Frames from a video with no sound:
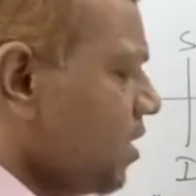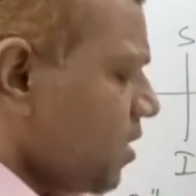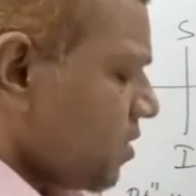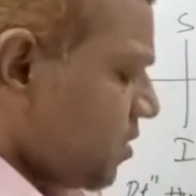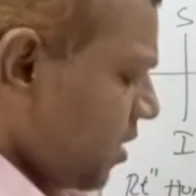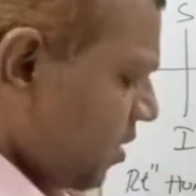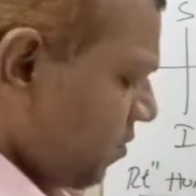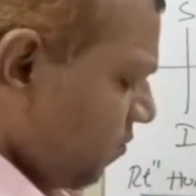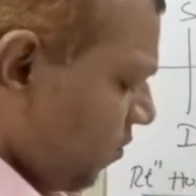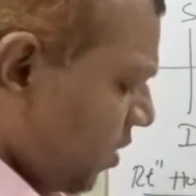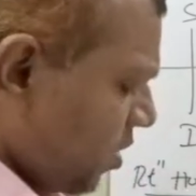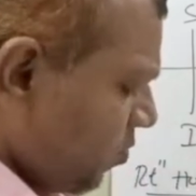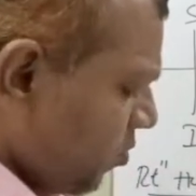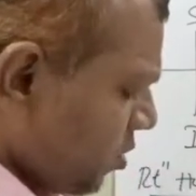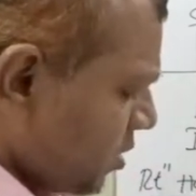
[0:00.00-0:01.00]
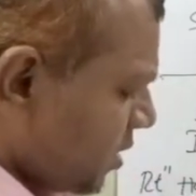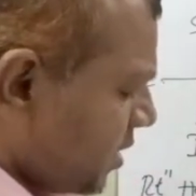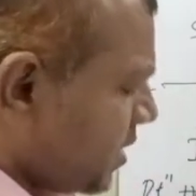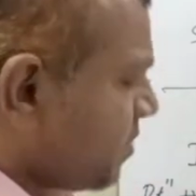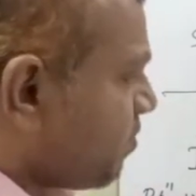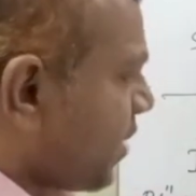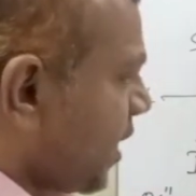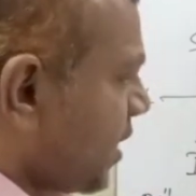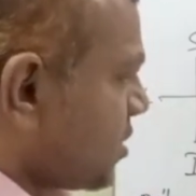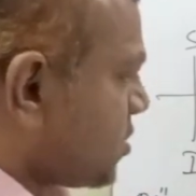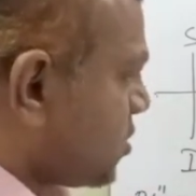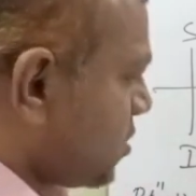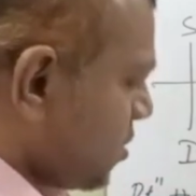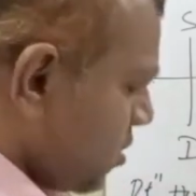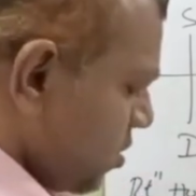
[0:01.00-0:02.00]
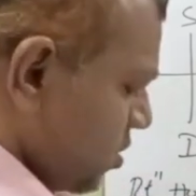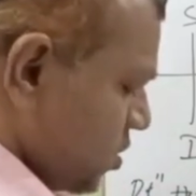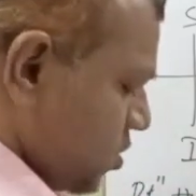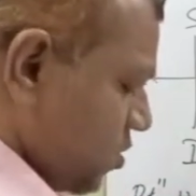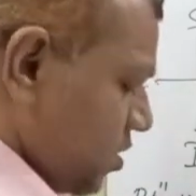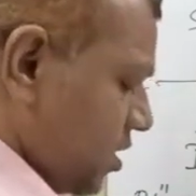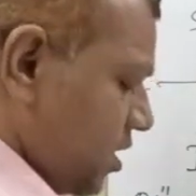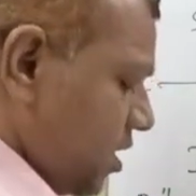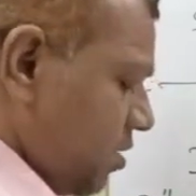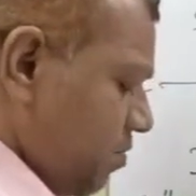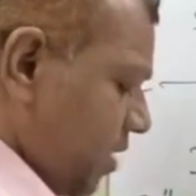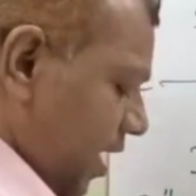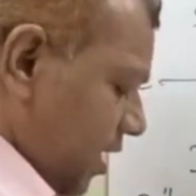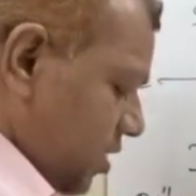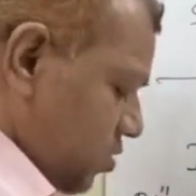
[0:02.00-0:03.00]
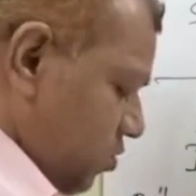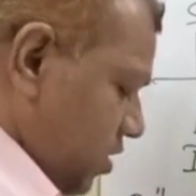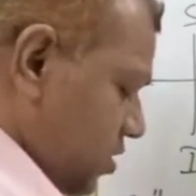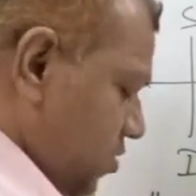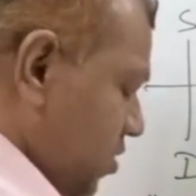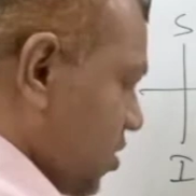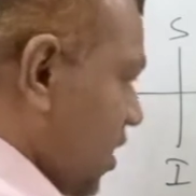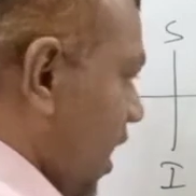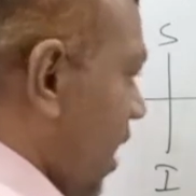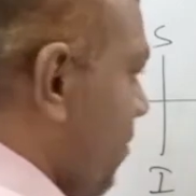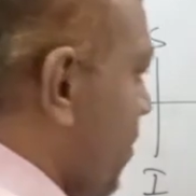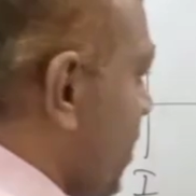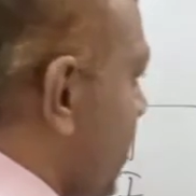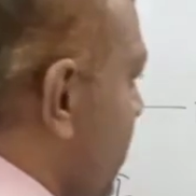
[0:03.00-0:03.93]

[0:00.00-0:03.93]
Then what about the D branch? So the D branch, what is going to happen